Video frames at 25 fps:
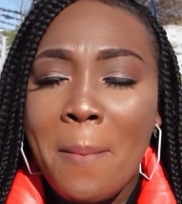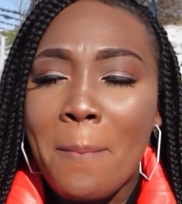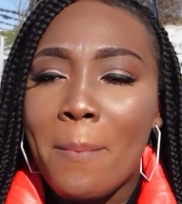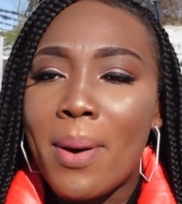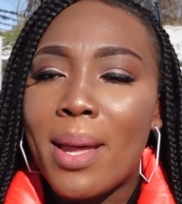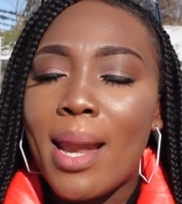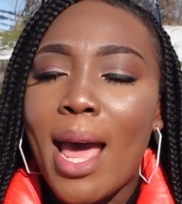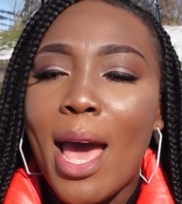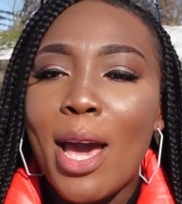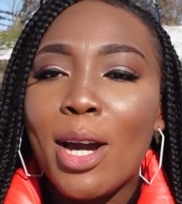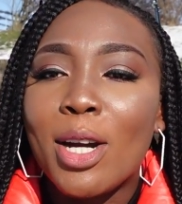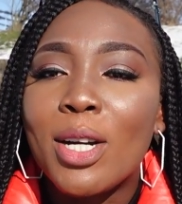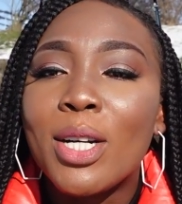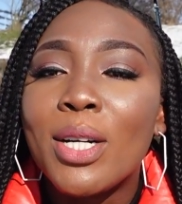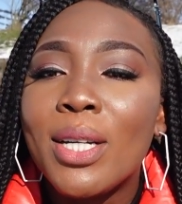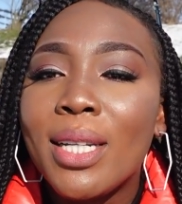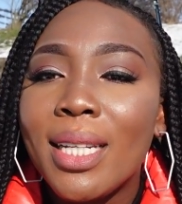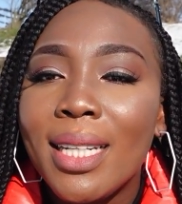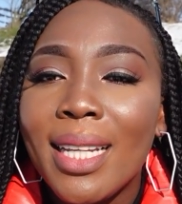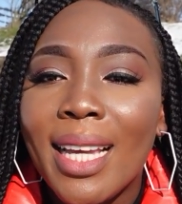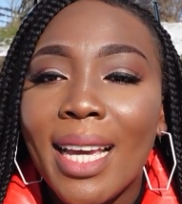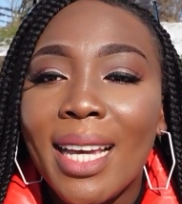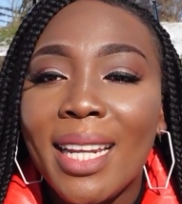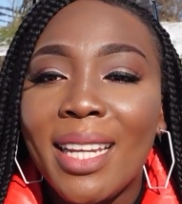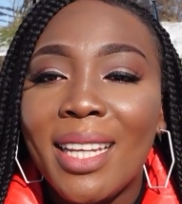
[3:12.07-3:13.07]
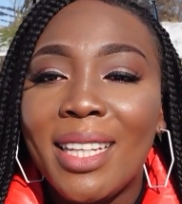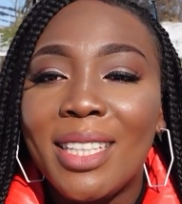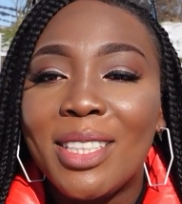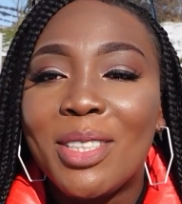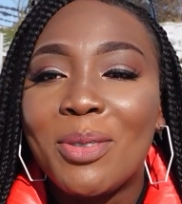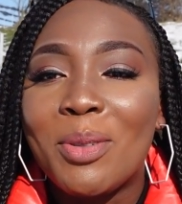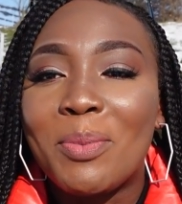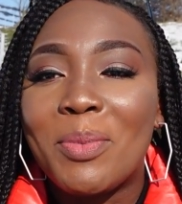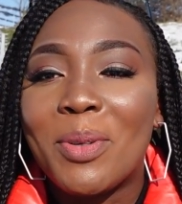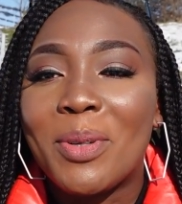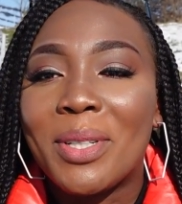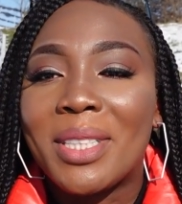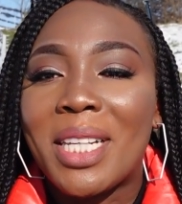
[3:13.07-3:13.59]
But I couldn't get
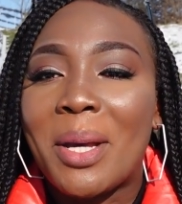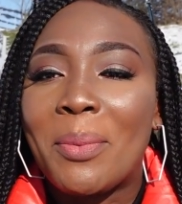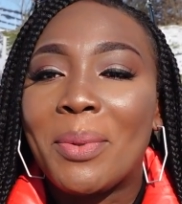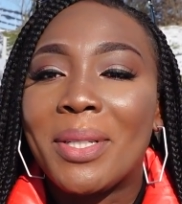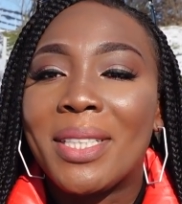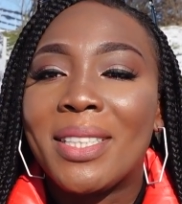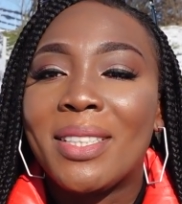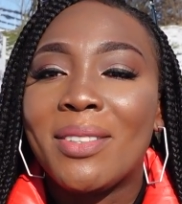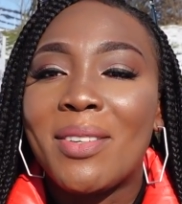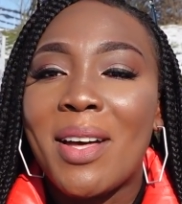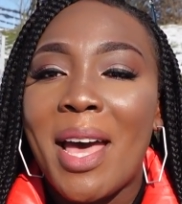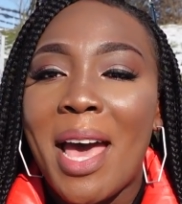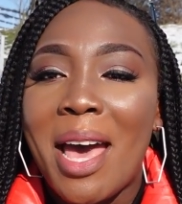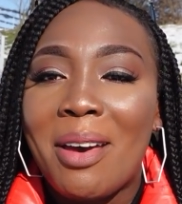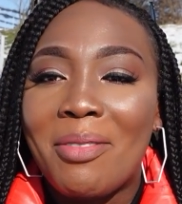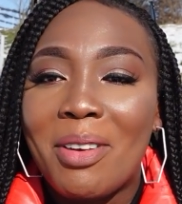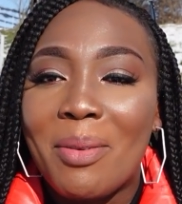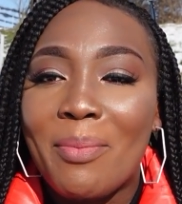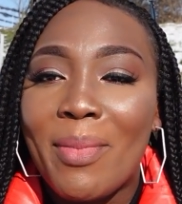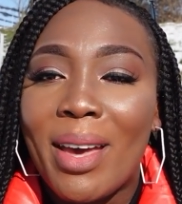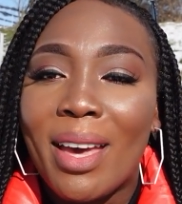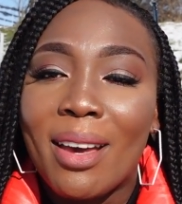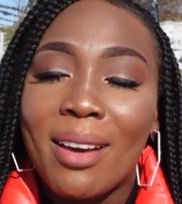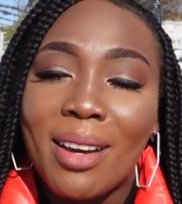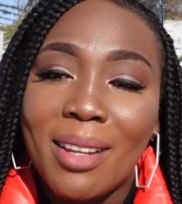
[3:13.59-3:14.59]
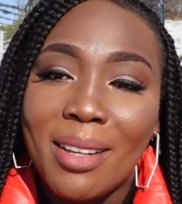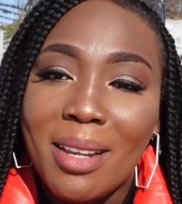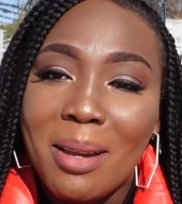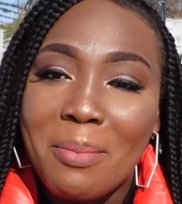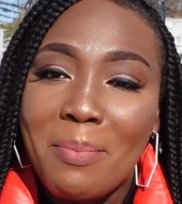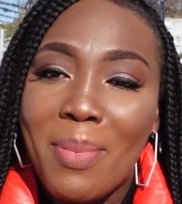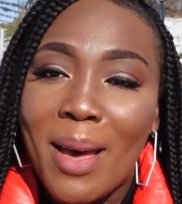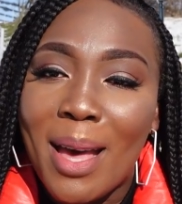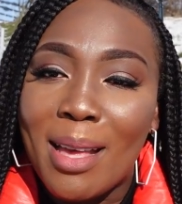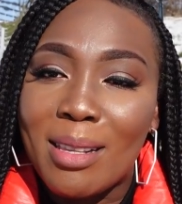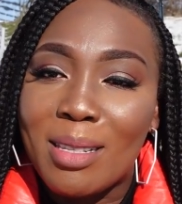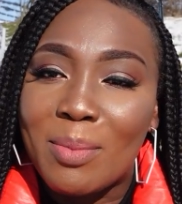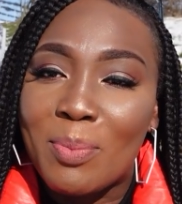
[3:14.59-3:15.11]
into it because I was still having my Ghanaian
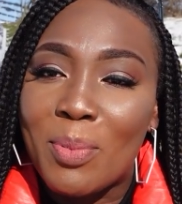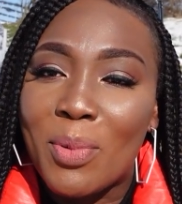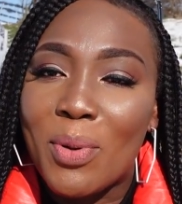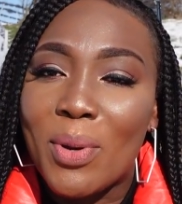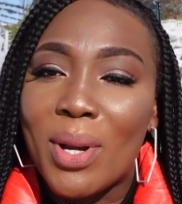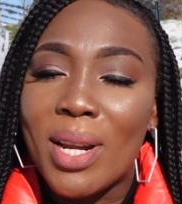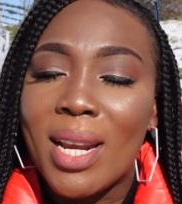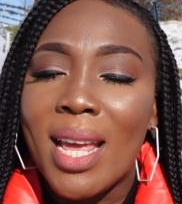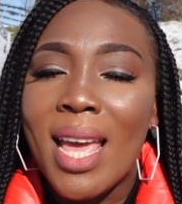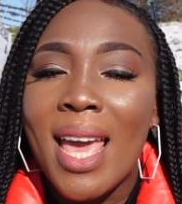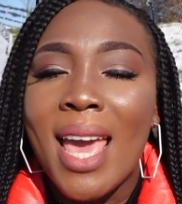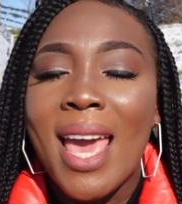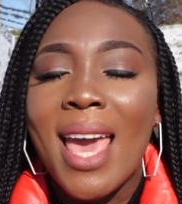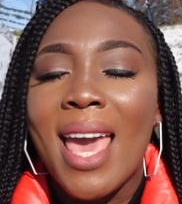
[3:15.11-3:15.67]
passport.